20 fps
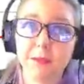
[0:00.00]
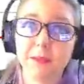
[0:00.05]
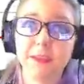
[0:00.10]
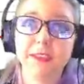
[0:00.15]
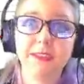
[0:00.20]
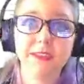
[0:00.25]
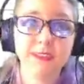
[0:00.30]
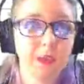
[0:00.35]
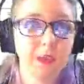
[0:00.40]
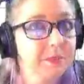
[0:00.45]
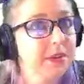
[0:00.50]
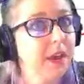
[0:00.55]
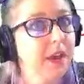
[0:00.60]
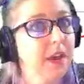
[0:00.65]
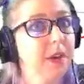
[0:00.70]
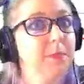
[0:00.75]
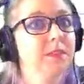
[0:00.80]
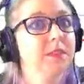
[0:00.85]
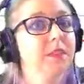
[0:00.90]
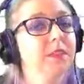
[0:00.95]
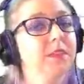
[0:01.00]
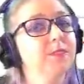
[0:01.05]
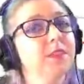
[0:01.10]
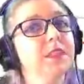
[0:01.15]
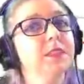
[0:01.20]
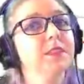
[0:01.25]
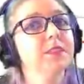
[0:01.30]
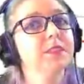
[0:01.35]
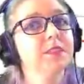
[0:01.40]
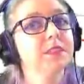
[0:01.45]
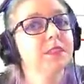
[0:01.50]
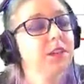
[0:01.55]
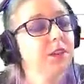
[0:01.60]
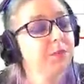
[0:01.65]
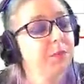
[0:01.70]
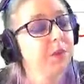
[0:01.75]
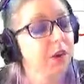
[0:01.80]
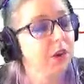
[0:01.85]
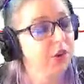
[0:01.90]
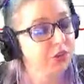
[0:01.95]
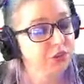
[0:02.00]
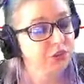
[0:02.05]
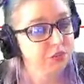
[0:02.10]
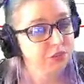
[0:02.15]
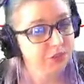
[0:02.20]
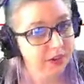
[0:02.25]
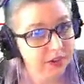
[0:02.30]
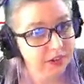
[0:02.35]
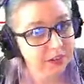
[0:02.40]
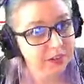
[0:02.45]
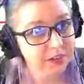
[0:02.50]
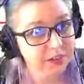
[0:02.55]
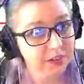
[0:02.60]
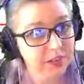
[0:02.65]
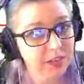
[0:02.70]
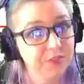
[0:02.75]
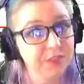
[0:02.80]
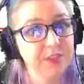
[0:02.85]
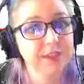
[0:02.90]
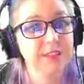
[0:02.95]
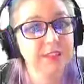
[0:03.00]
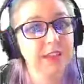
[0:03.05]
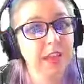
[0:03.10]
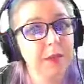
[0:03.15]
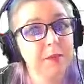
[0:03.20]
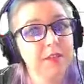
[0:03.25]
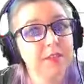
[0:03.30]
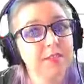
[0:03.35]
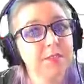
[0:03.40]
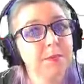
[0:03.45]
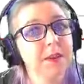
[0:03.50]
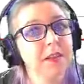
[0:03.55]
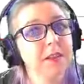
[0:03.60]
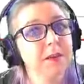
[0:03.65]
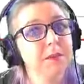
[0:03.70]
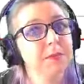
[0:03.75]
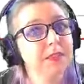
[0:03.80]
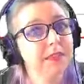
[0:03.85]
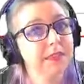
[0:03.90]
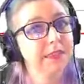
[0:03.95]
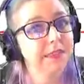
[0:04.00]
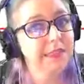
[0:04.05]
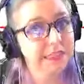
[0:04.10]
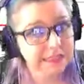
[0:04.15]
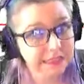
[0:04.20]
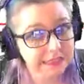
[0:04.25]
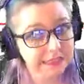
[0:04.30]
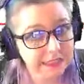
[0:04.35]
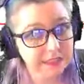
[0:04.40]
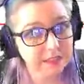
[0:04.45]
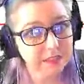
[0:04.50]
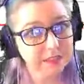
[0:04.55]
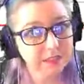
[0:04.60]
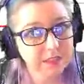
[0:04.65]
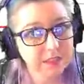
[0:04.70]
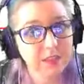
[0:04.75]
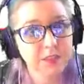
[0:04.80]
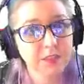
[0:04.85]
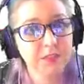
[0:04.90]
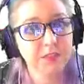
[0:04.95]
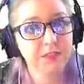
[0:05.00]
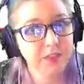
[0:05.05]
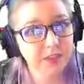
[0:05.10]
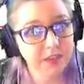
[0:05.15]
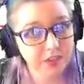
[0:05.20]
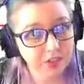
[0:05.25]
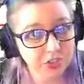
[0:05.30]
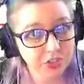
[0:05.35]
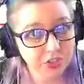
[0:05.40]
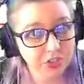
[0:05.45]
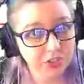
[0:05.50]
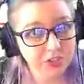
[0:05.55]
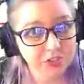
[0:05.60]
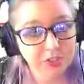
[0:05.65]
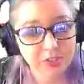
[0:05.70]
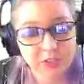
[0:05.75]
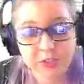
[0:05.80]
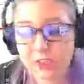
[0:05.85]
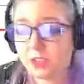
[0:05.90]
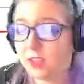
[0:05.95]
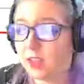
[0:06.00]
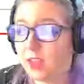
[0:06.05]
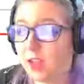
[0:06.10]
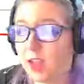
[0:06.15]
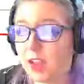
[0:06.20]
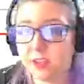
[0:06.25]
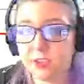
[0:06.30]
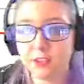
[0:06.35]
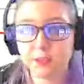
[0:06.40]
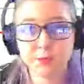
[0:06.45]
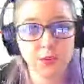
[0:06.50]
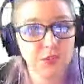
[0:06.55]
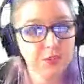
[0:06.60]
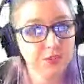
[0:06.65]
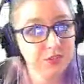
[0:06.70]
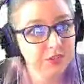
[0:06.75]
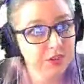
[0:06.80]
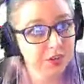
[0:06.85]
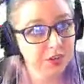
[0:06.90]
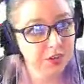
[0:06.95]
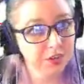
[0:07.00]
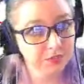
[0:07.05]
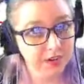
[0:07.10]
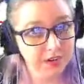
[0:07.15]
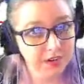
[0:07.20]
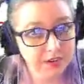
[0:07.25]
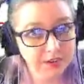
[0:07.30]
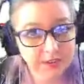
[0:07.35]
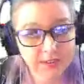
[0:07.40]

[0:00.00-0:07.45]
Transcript: sometimes convinced to give partial credit if an assignment has been completely finished and is mostly correct